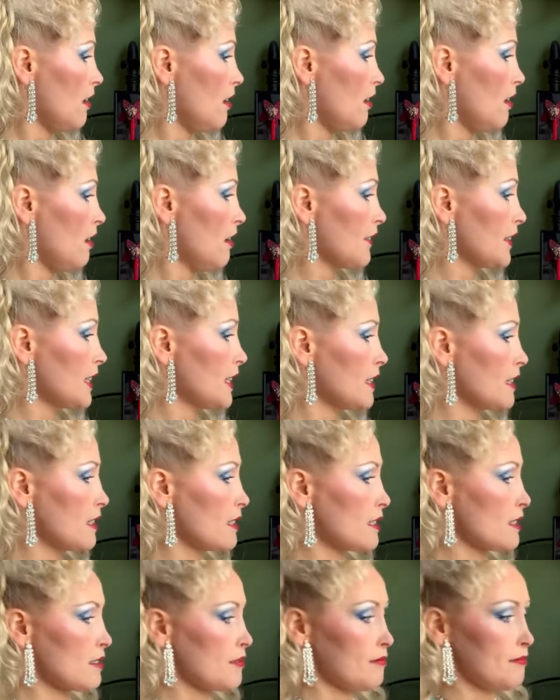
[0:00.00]
are
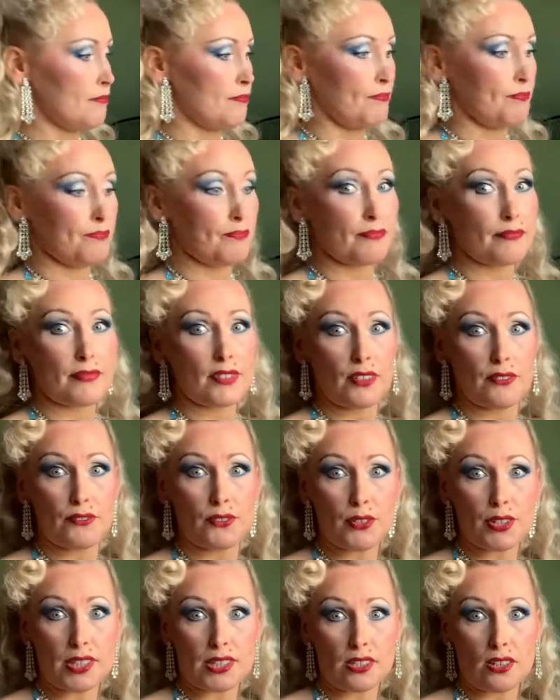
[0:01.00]
these,
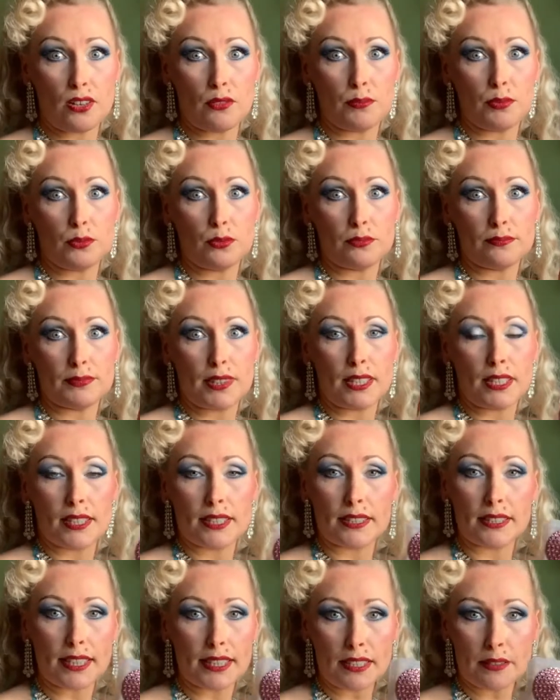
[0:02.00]
for example.
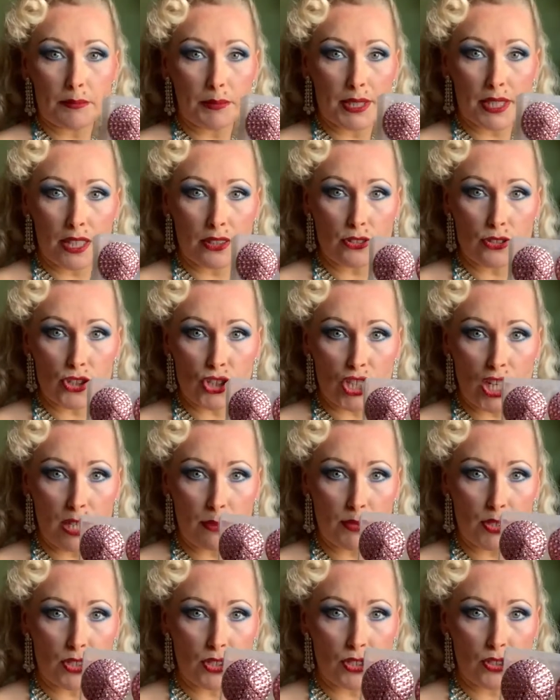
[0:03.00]
They can be other
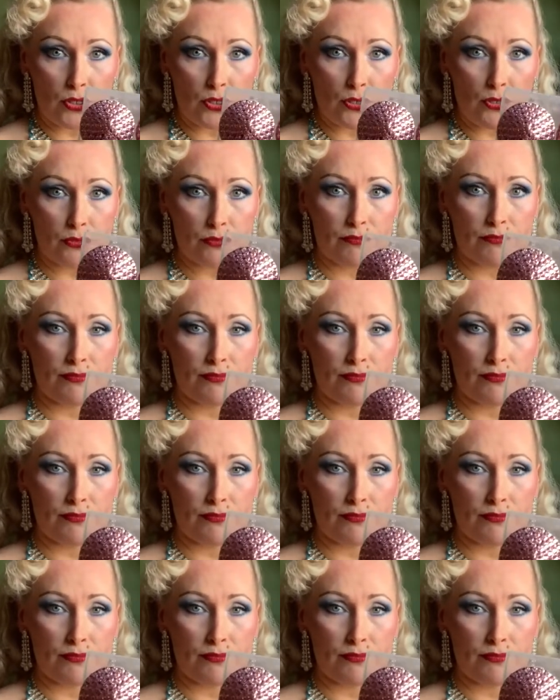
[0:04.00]
shapes too,